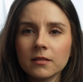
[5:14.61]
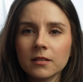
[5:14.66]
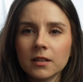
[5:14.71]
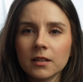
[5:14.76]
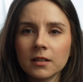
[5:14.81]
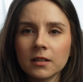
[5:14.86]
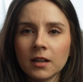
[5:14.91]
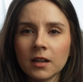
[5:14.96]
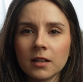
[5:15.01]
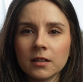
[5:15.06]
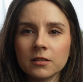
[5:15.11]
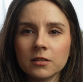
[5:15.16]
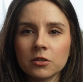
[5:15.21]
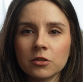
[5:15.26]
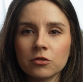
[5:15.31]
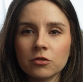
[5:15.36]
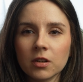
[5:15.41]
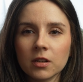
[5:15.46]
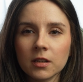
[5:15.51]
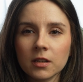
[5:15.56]
and hand
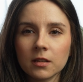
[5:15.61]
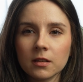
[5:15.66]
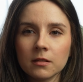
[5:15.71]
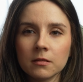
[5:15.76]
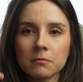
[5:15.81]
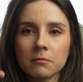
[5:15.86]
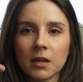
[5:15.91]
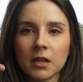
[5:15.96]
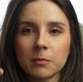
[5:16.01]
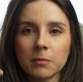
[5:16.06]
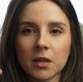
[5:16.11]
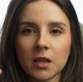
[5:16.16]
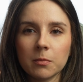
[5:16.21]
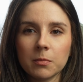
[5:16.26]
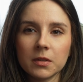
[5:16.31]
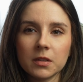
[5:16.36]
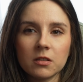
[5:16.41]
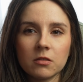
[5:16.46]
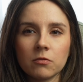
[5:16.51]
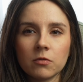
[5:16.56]
tracking might be a
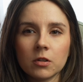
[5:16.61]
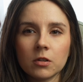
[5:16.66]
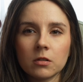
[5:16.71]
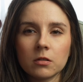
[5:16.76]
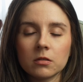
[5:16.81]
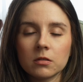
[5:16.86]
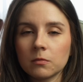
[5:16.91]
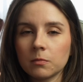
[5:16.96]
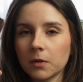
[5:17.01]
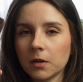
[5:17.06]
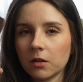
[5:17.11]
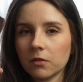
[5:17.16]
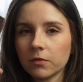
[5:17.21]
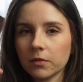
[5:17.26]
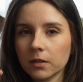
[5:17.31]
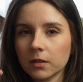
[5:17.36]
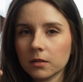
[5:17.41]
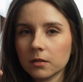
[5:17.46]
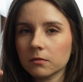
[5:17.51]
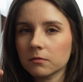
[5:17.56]
bit difficult, but I
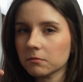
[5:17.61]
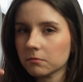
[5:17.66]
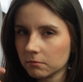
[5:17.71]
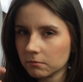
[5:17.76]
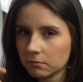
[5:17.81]
think